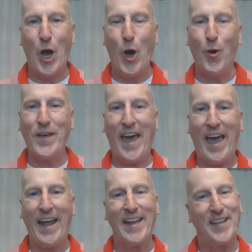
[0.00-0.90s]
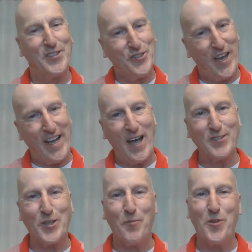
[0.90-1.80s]
Okay, let's check
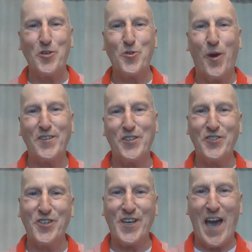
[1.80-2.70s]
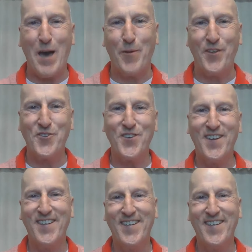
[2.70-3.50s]
out some of these questions and comments.